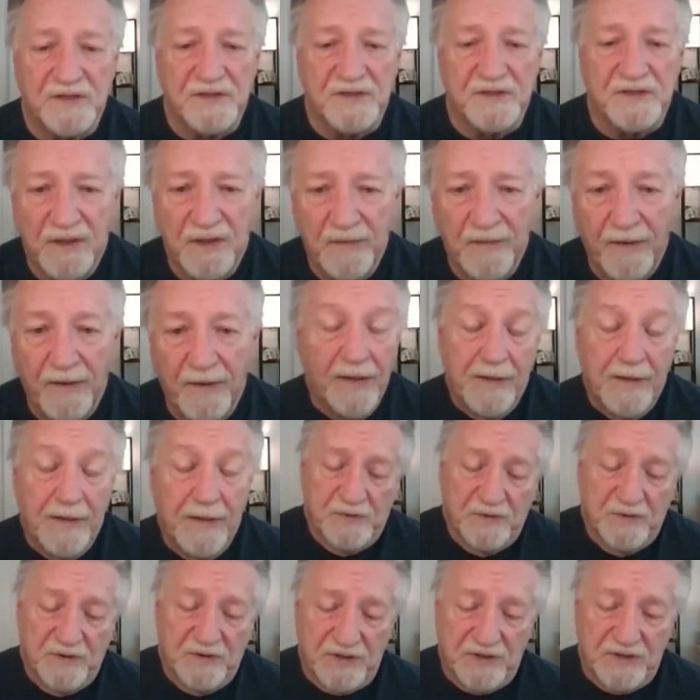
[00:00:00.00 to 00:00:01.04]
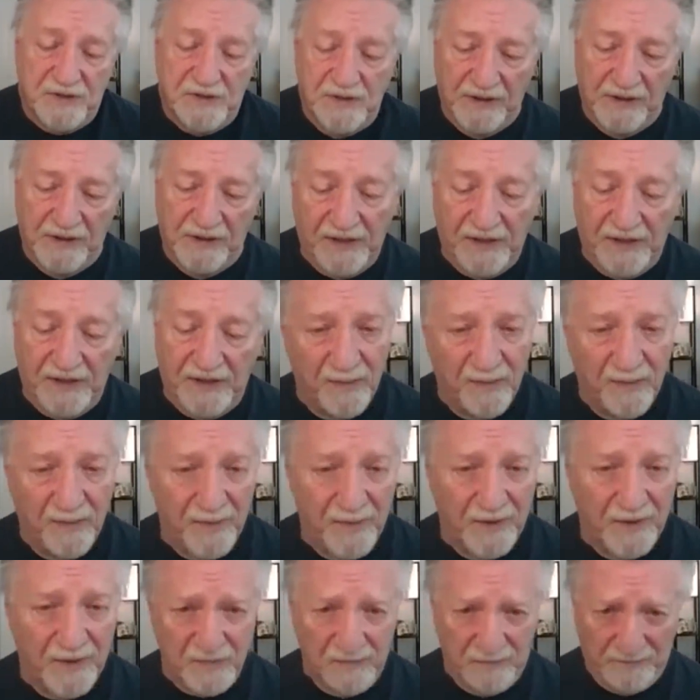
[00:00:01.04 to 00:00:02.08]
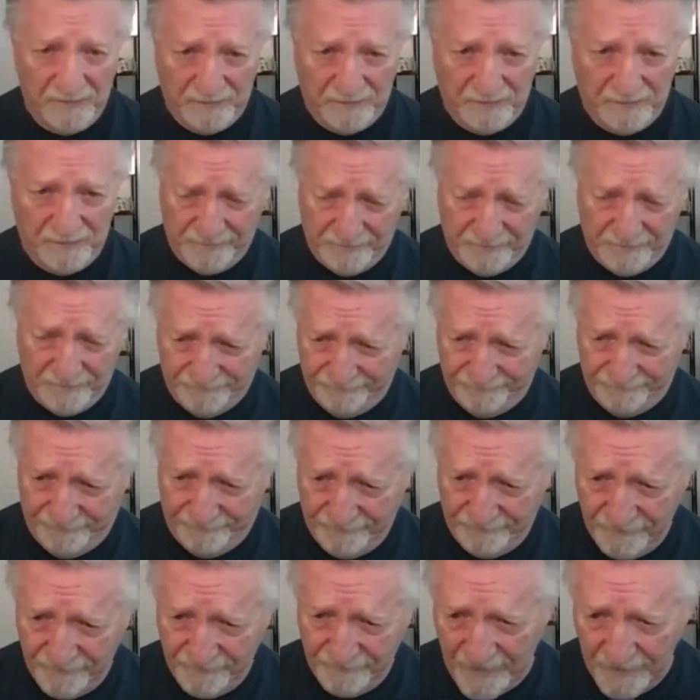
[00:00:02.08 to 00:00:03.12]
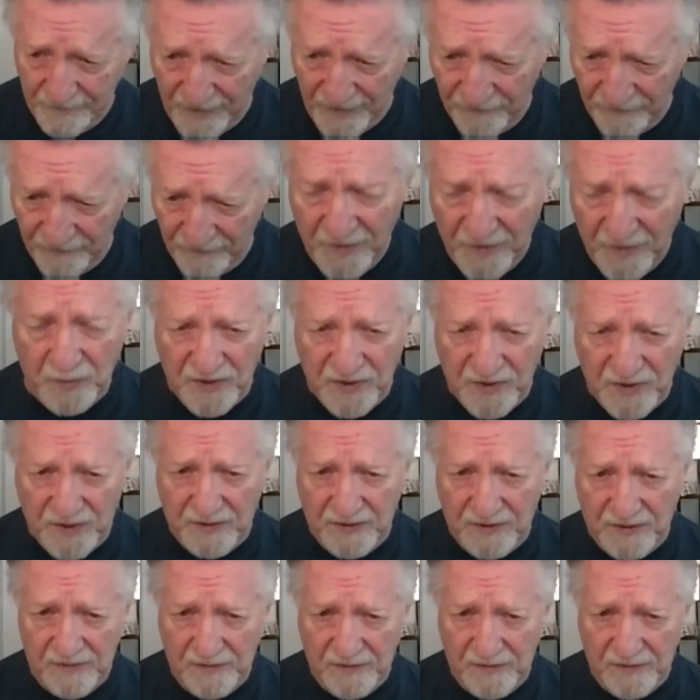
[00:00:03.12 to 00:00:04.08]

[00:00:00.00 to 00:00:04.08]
which was lucky for me because my voice was when you